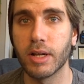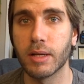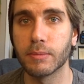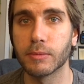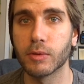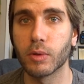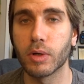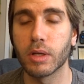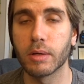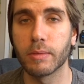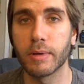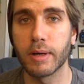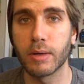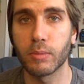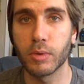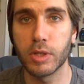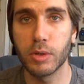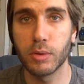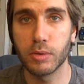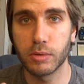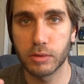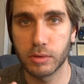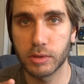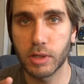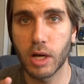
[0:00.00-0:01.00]
I'm talking about when
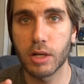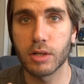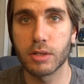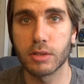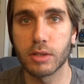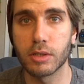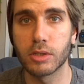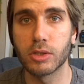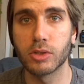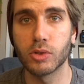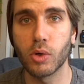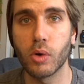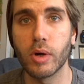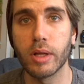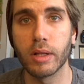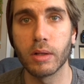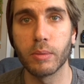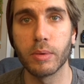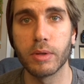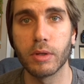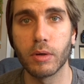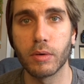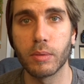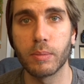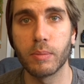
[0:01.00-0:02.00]
you touch the soil
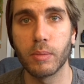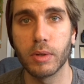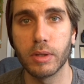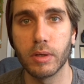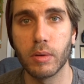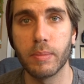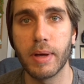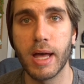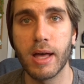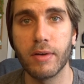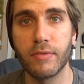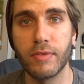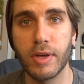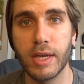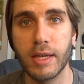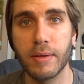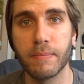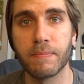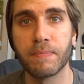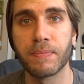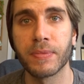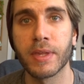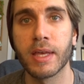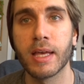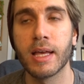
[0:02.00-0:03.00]
with your bare feet,
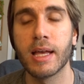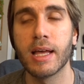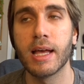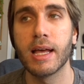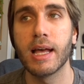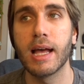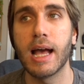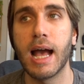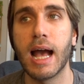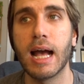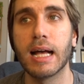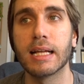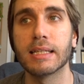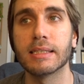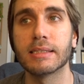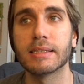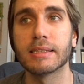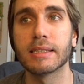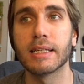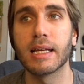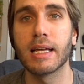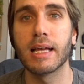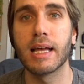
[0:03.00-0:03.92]
has